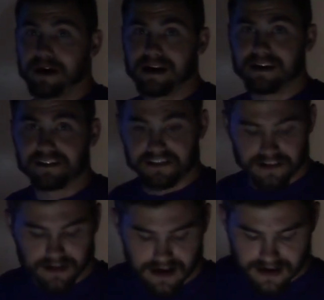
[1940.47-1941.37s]
right next to
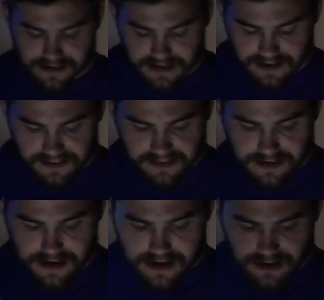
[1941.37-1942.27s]
the continents.
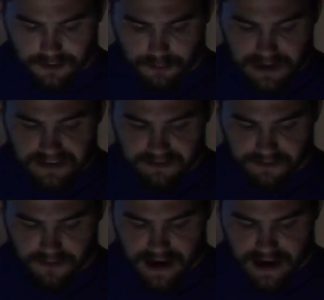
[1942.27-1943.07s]
Now the reason for